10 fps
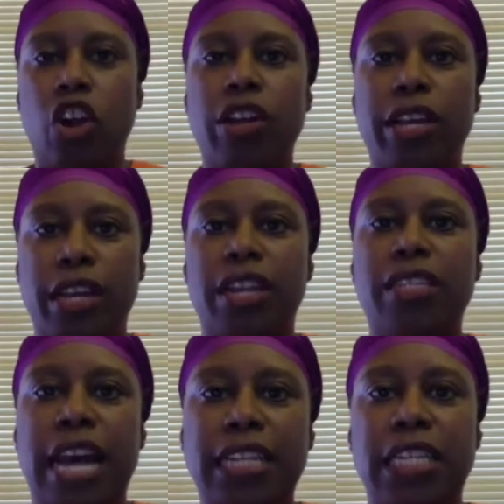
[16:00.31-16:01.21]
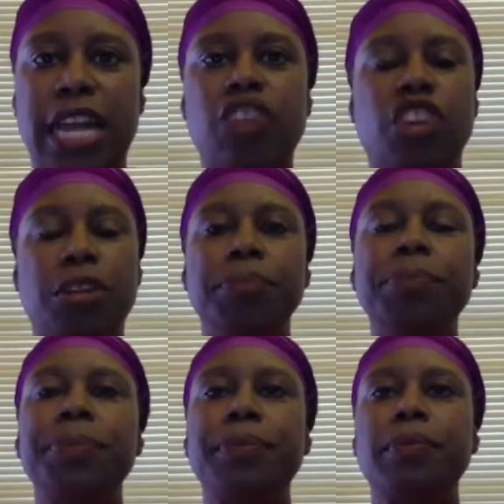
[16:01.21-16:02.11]
out a targeted
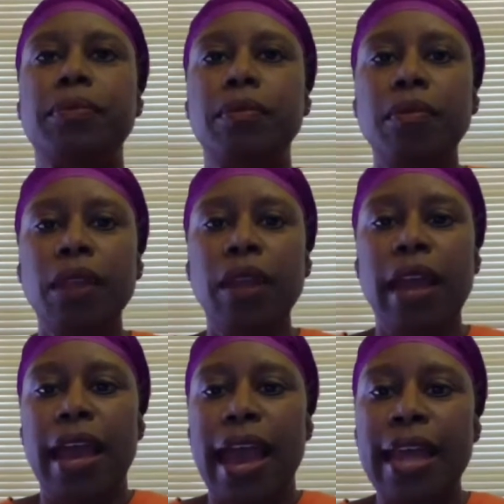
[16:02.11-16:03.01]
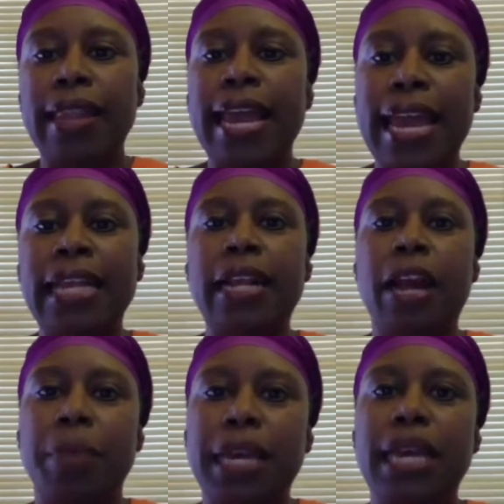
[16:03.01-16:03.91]
assassination and they
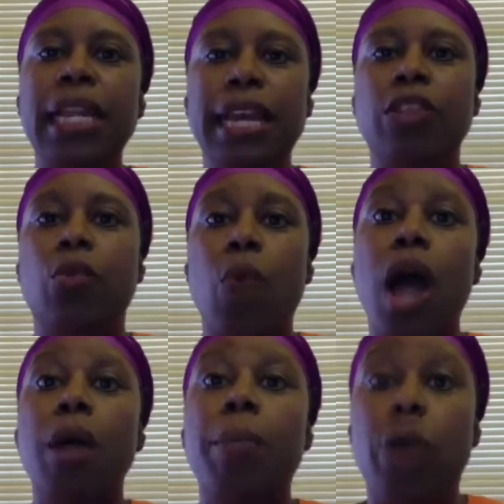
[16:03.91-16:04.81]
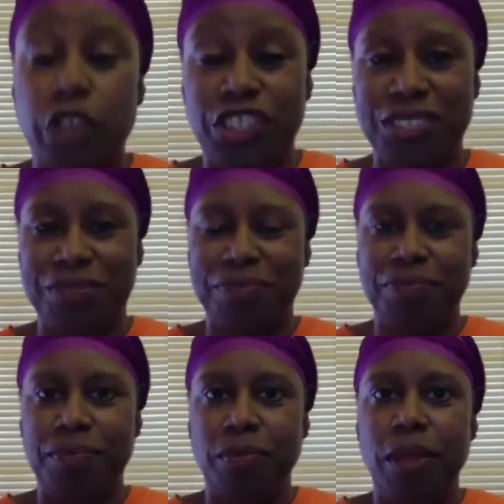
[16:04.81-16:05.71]
ended up killing the wrong person,
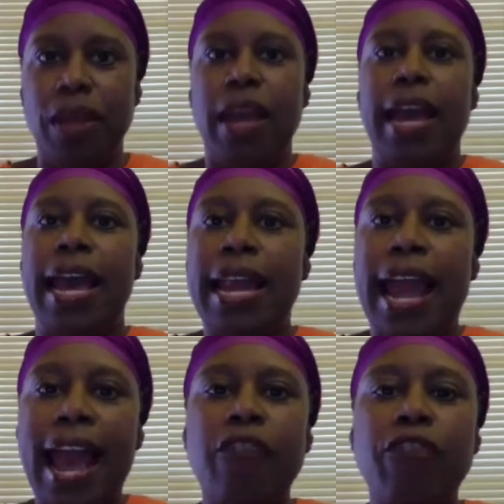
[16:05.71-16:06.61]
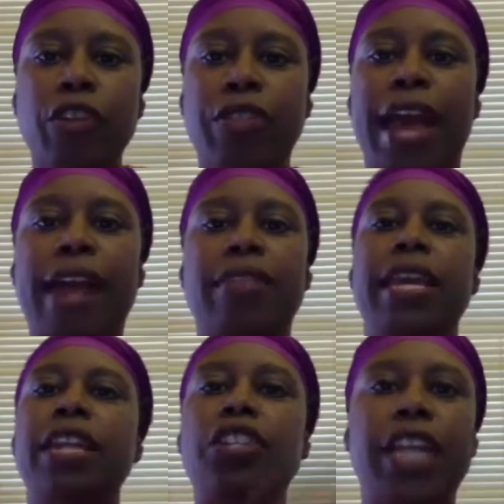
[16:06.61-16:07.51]
and after that
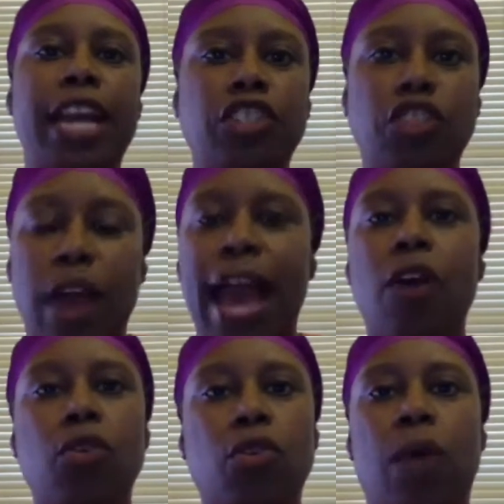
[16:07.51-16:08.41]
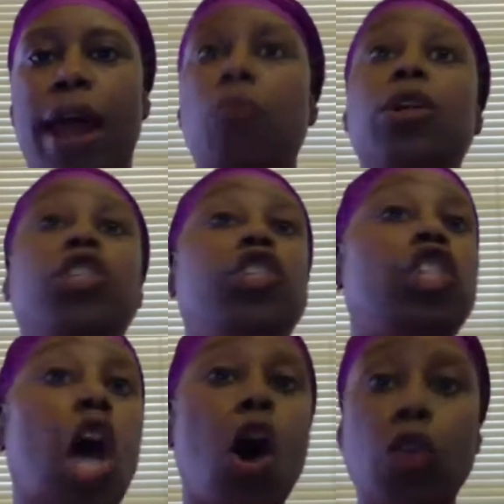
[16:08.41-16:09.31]
the international outcry was
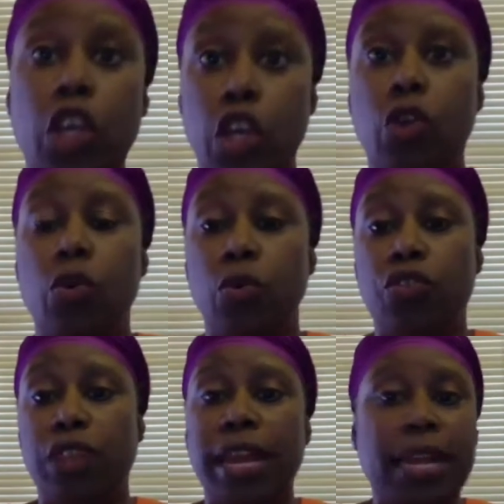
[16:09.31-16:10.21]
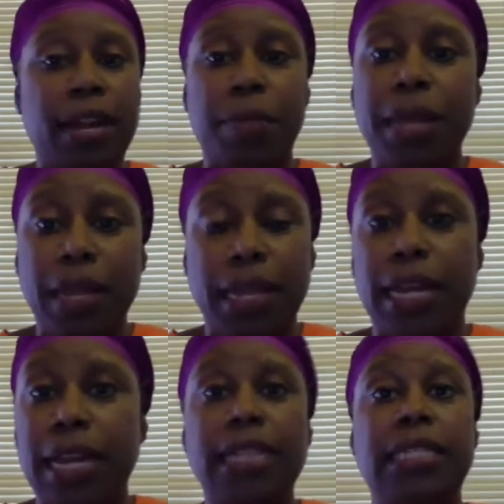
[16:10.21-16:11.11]
so huge, they ended up
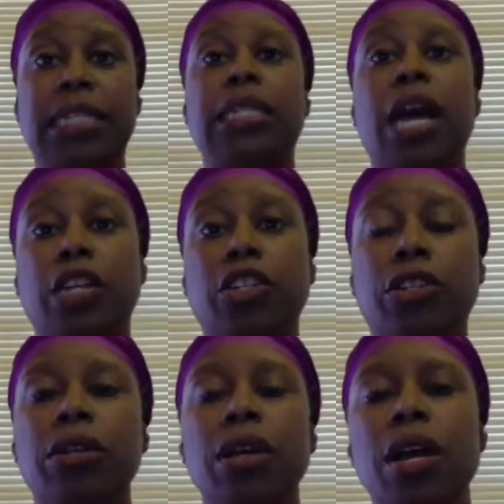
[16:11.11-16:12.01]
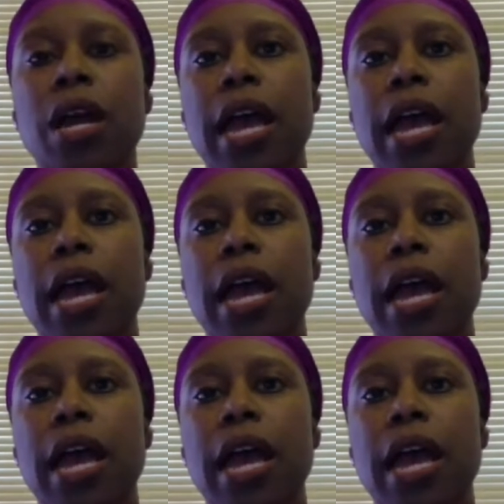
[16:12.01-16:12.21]
killing an innocent doctor.